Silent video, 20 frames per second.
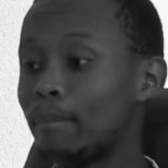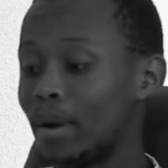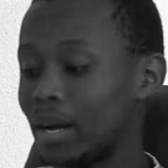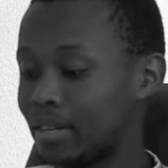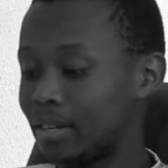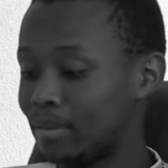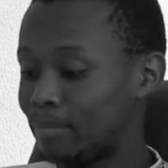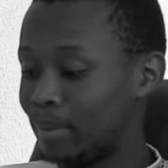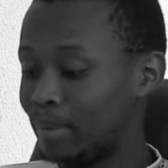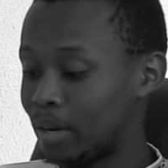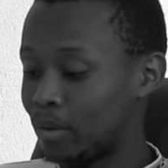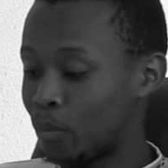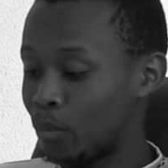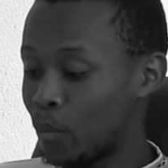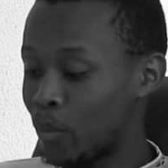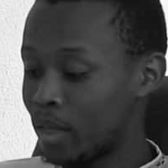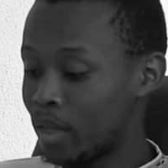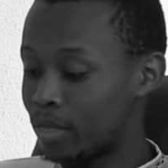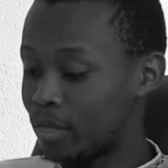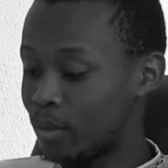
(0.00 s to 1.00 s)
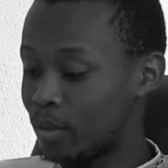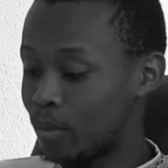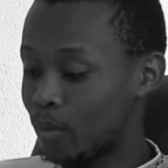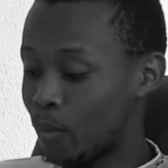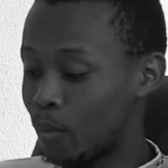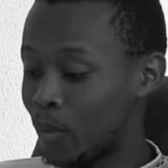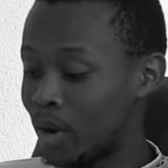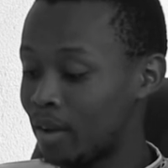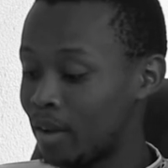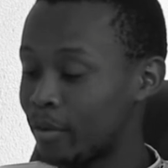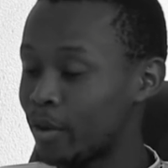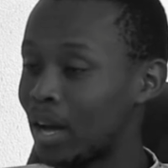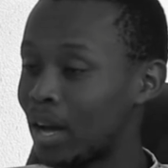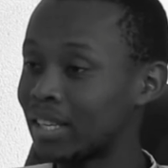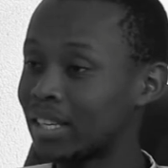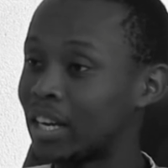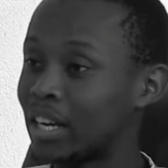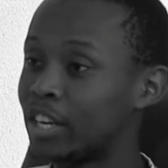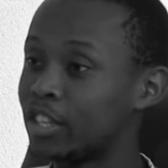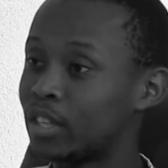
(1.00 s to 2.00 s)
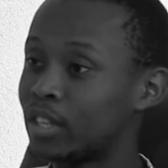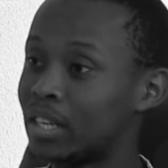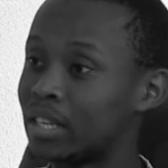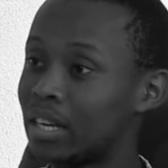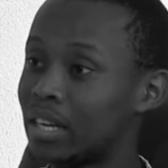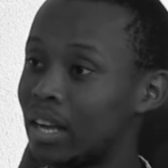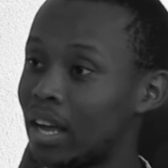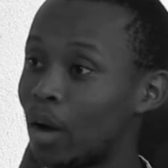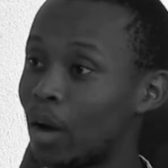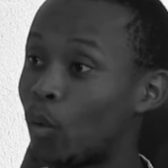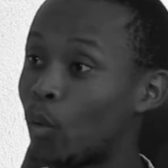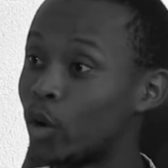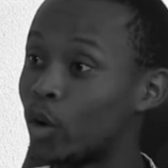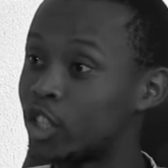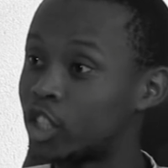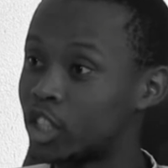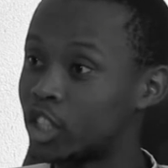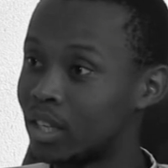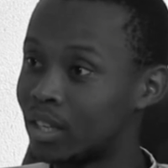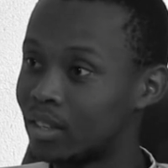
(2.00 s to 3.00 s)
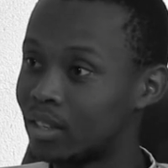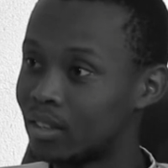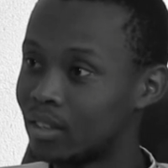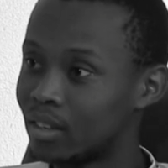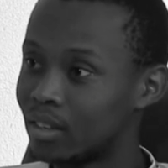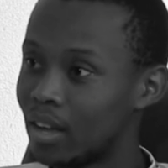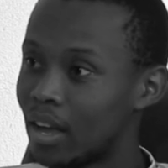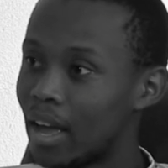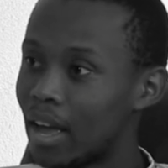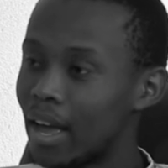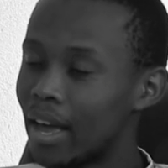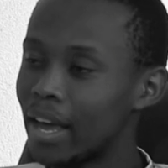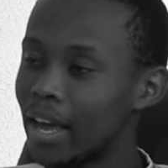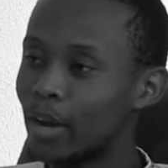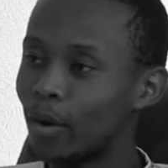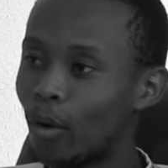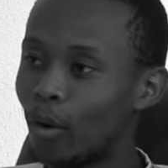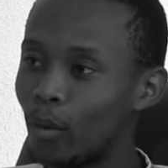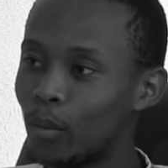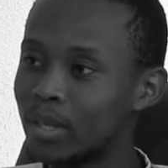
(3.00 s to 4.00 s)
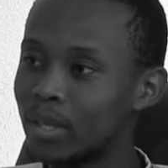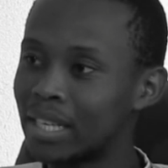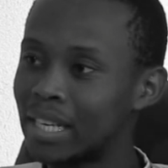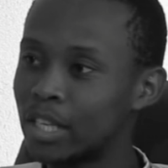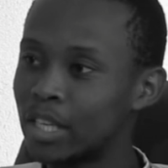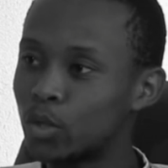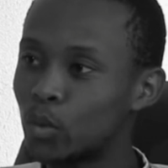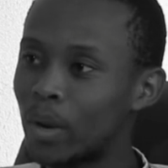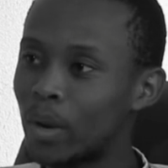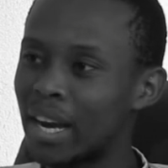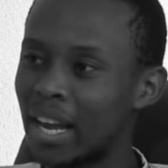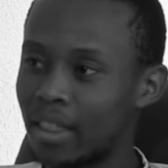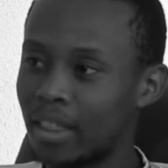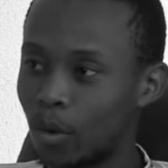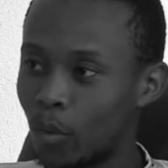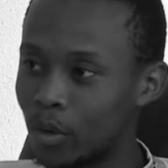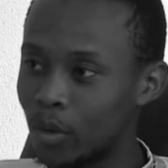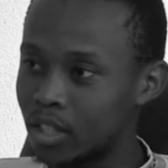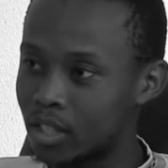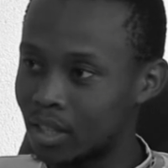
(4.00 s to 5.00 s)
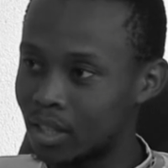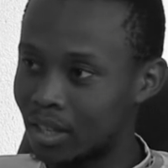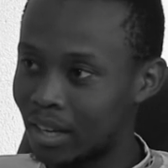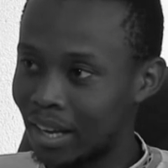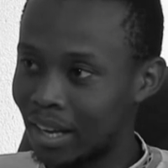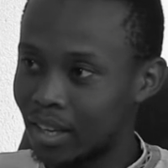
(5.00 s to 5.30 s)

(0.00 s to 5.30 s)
But with whenever you ask a Christian a question, it always leads to another question.